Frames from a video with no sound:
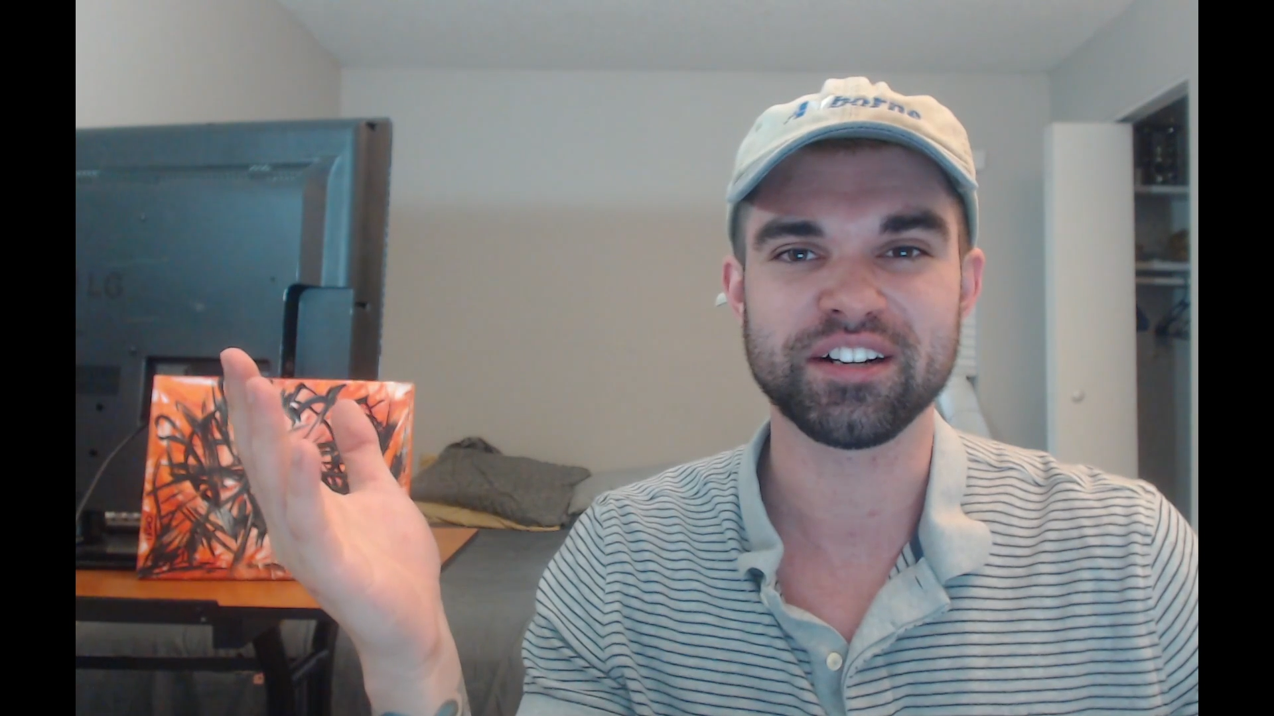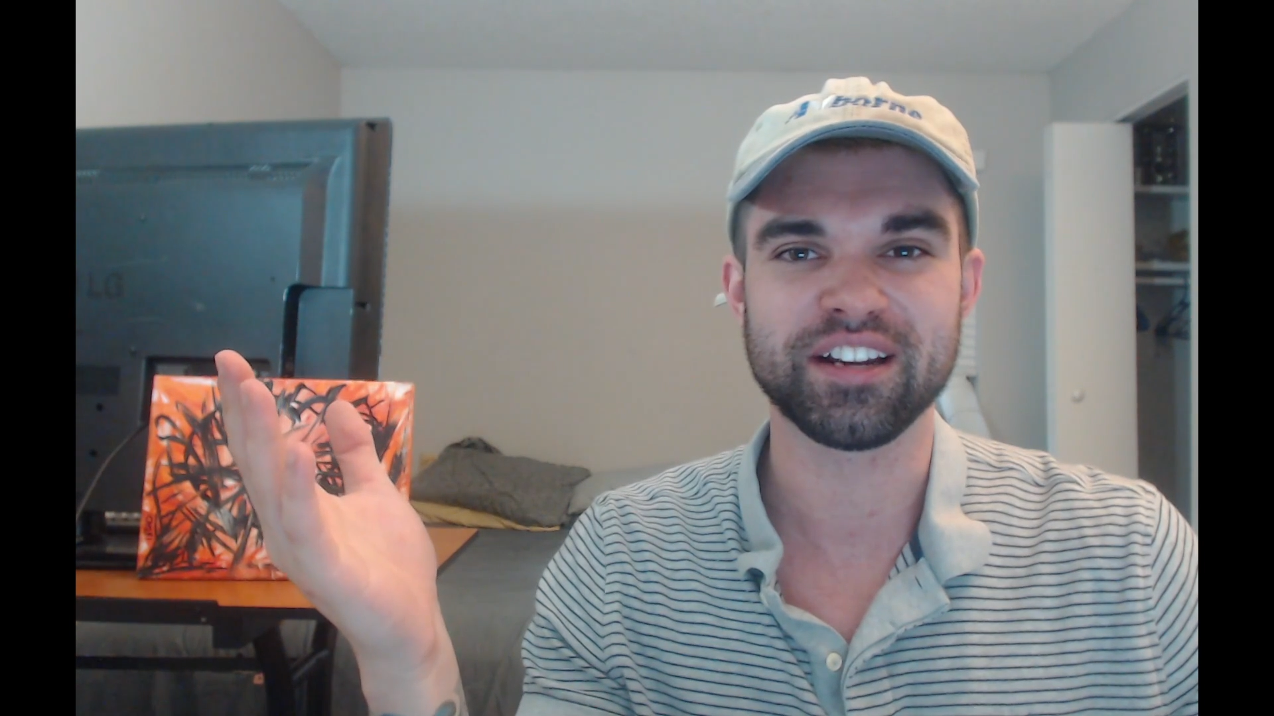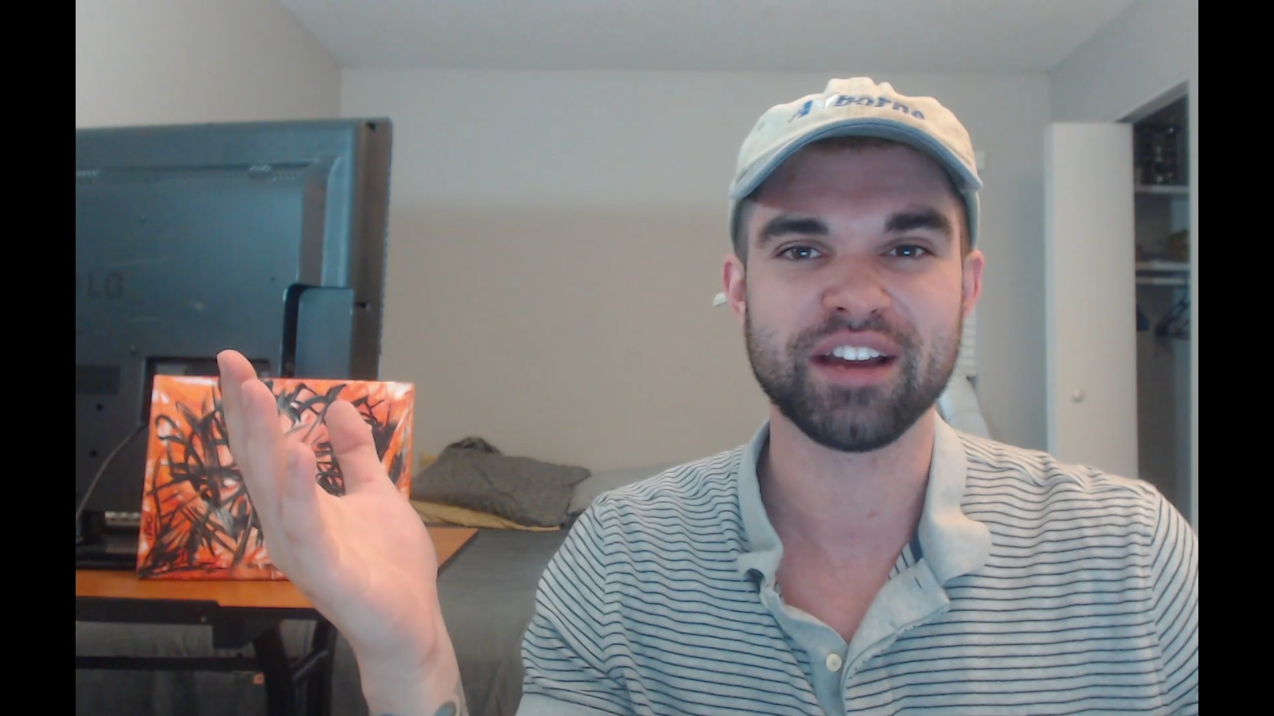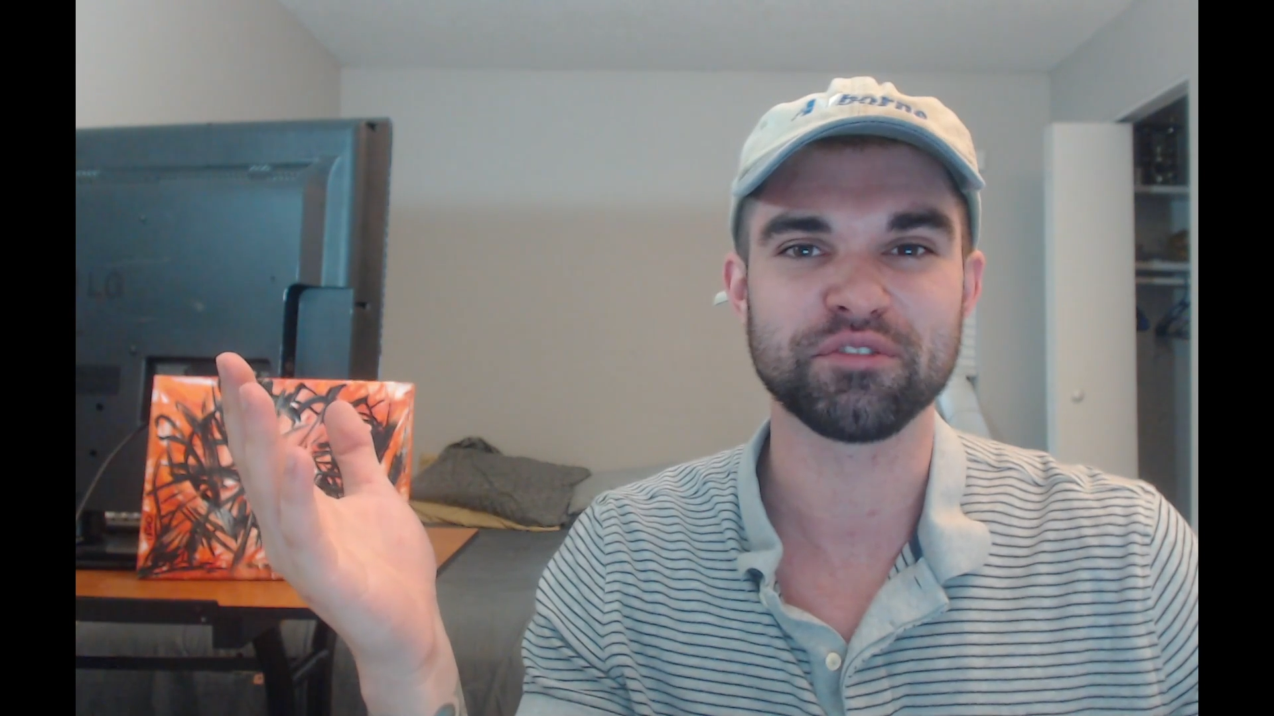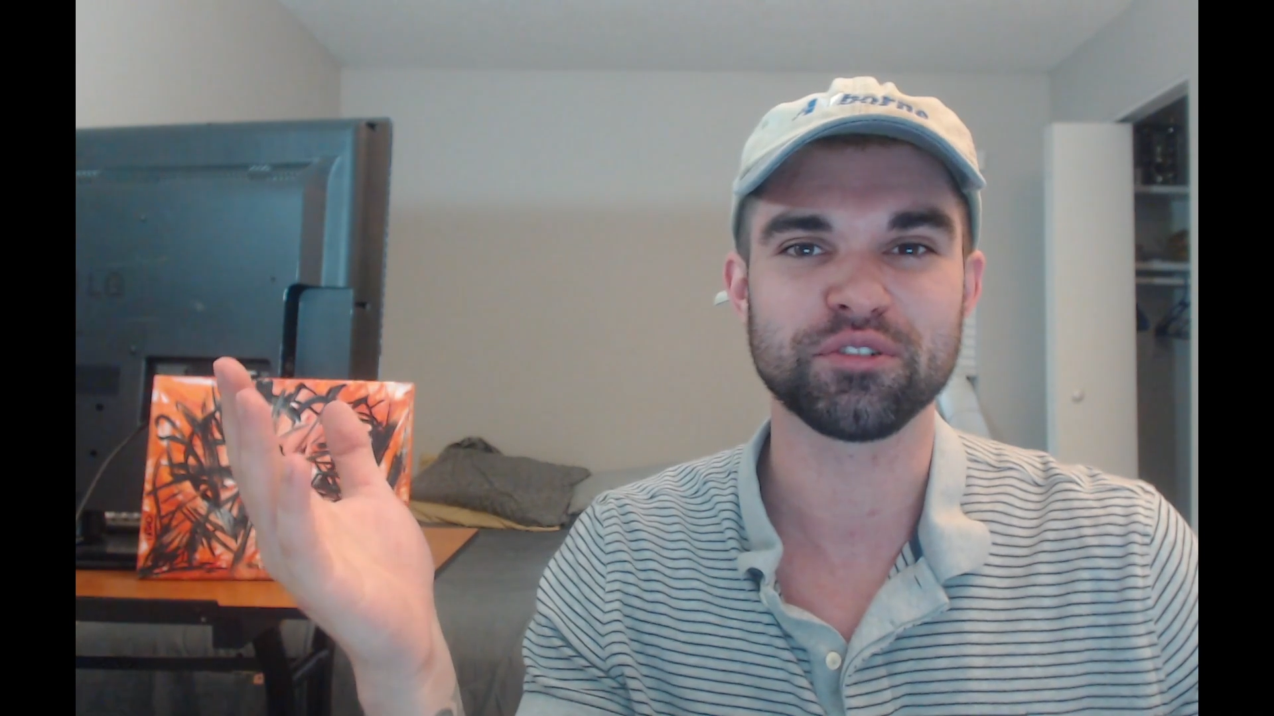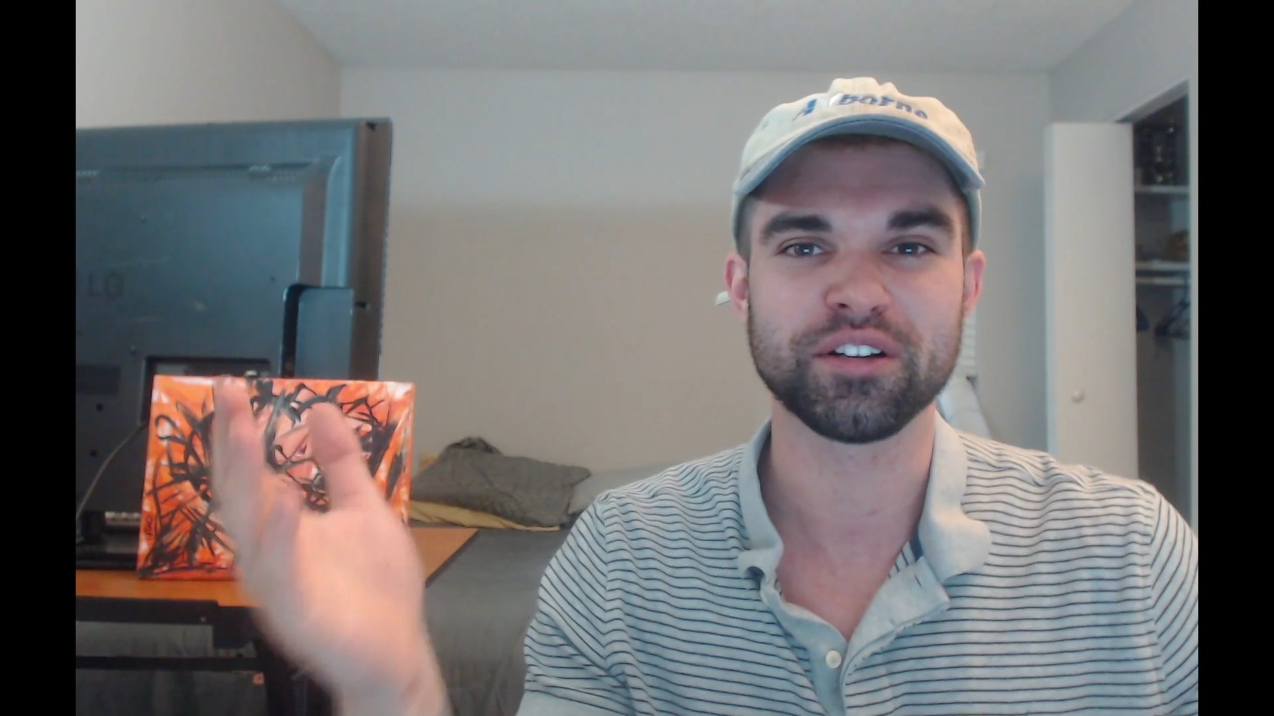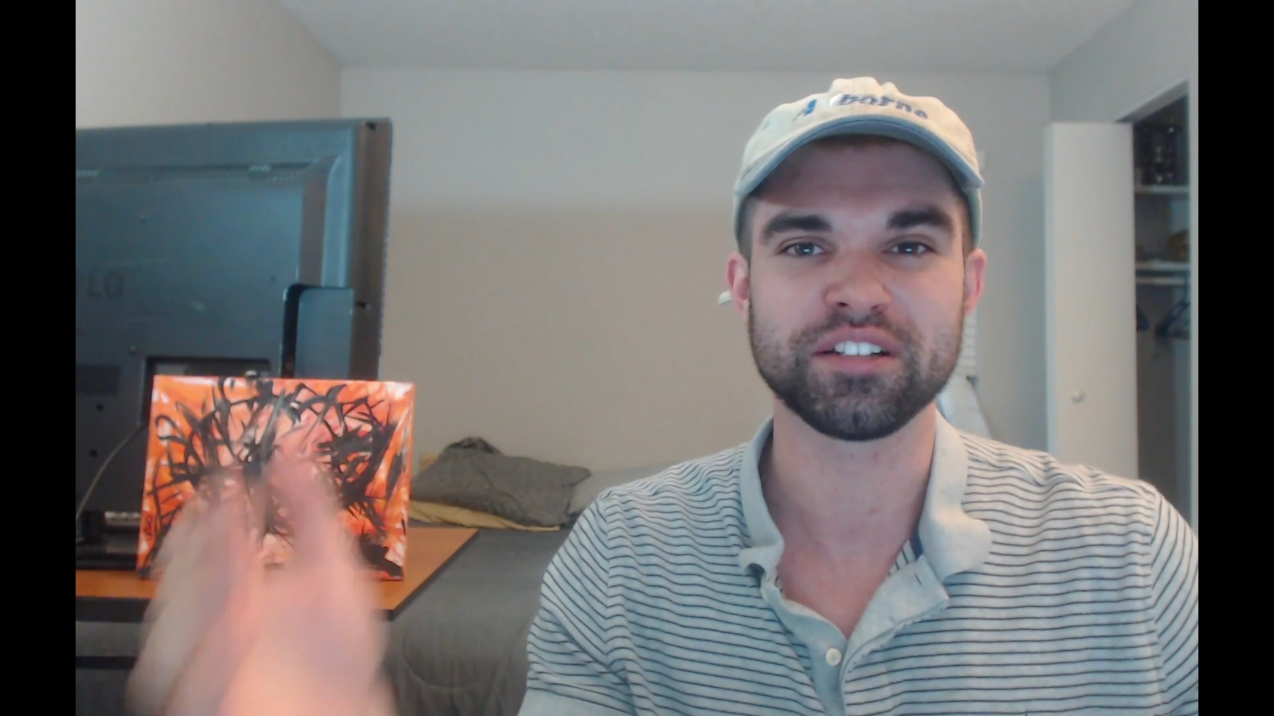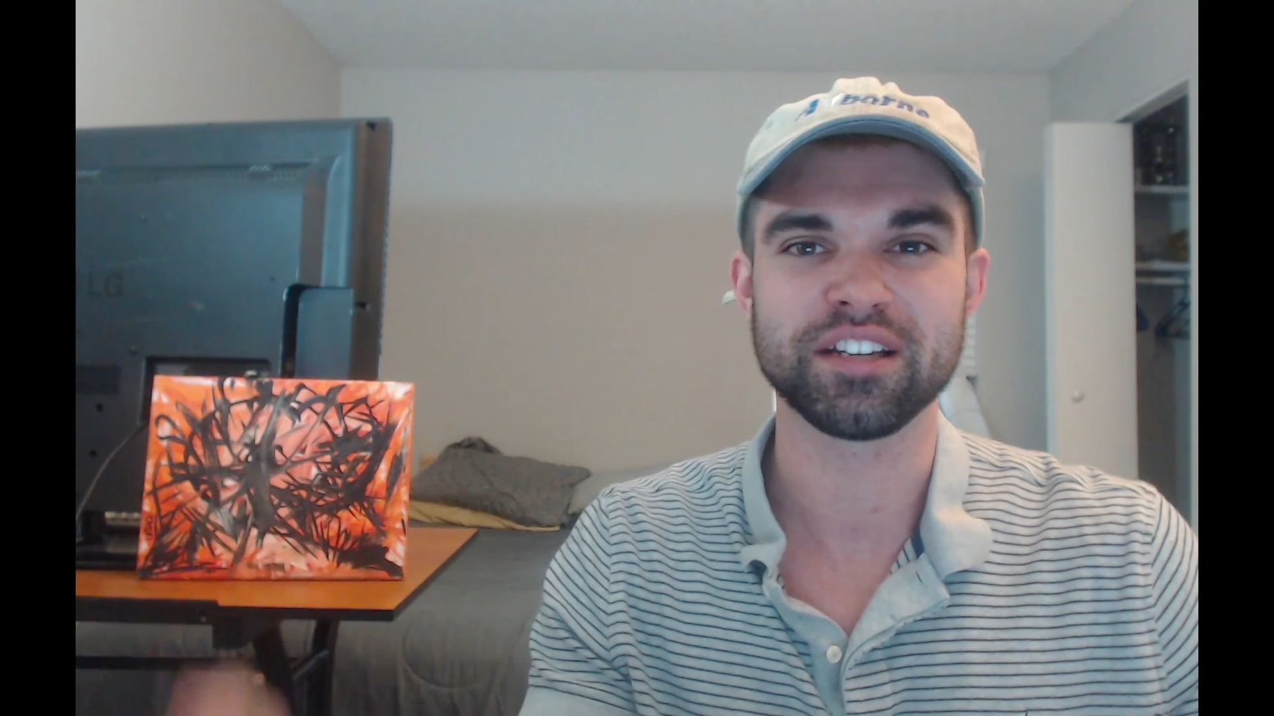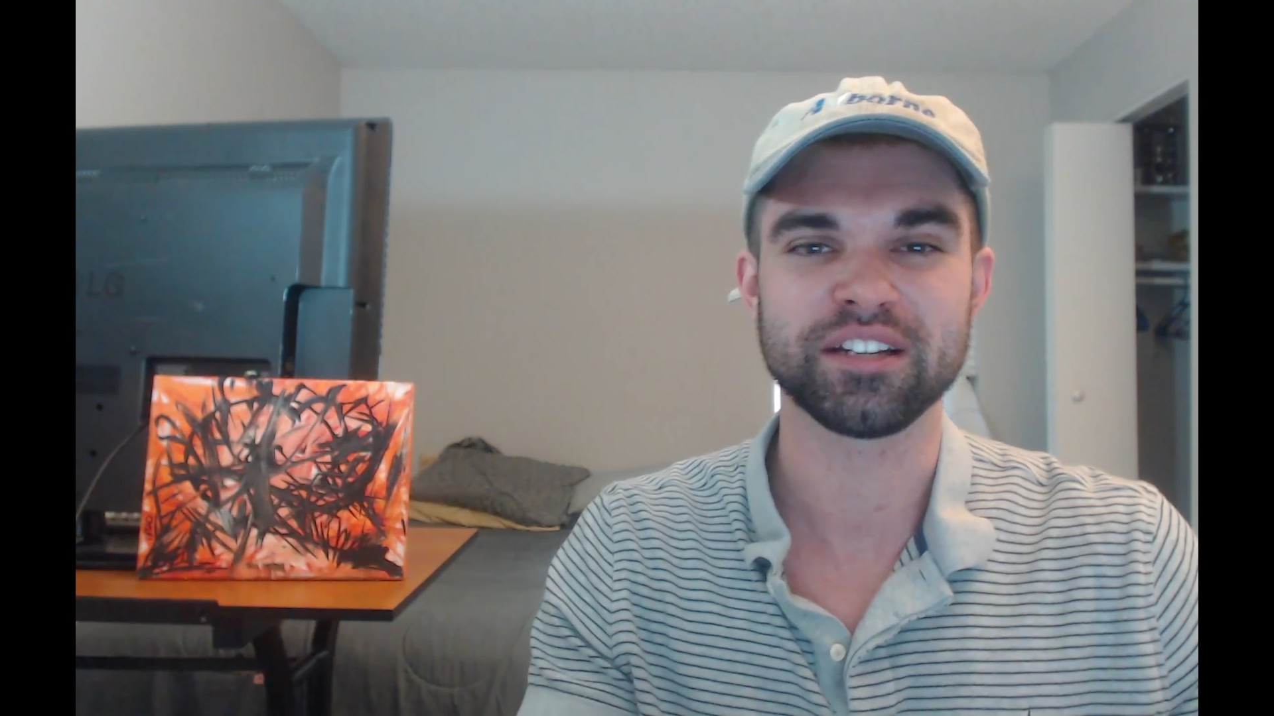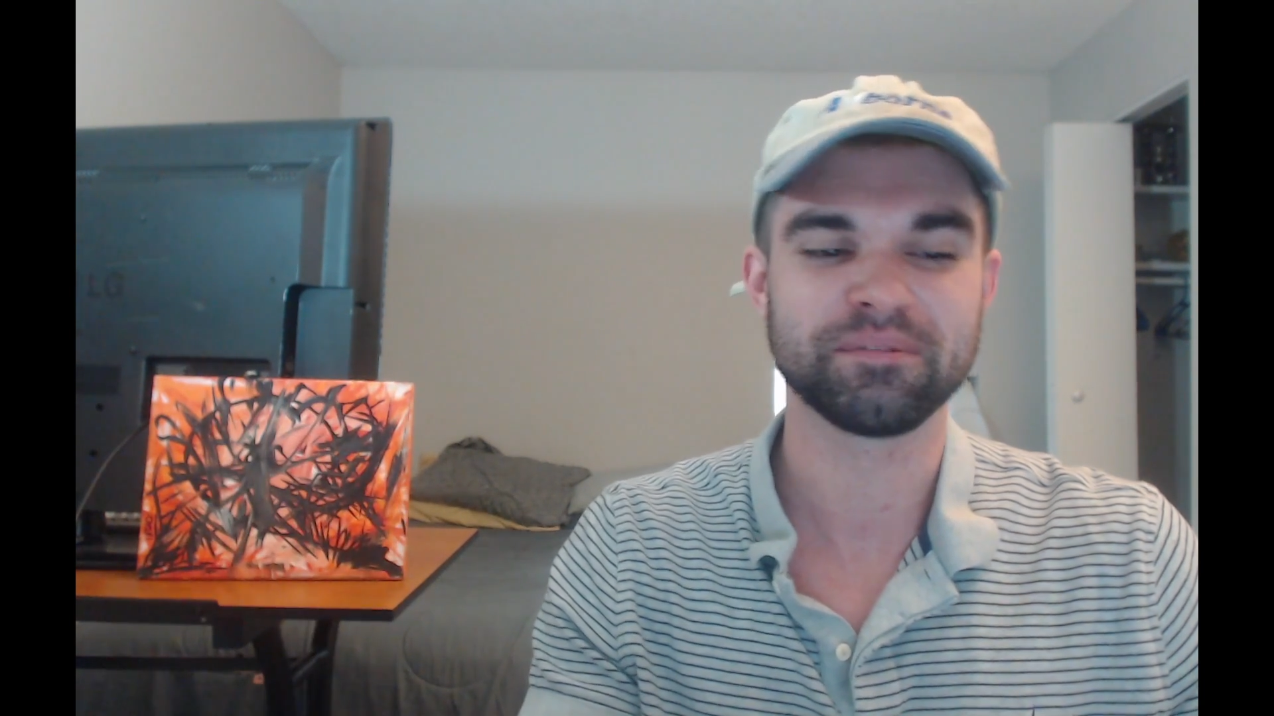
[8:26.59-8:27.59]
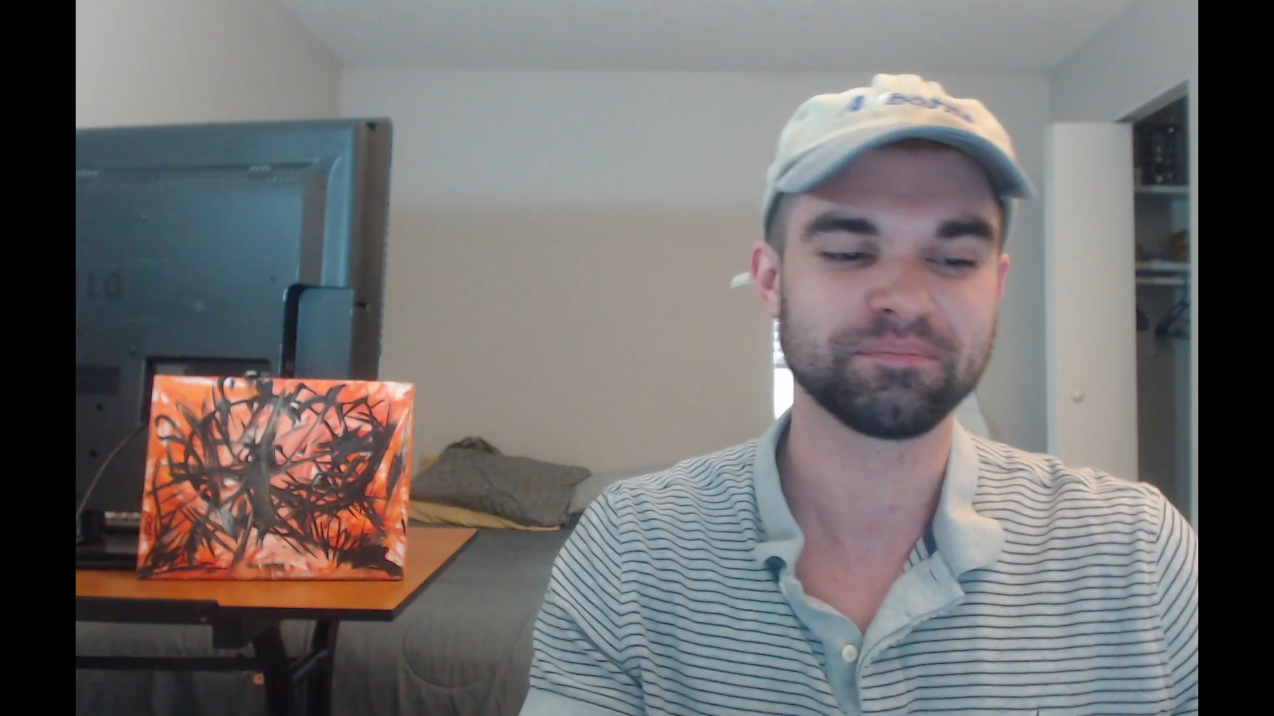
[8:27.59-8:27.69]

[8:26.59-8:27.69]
and have a great day.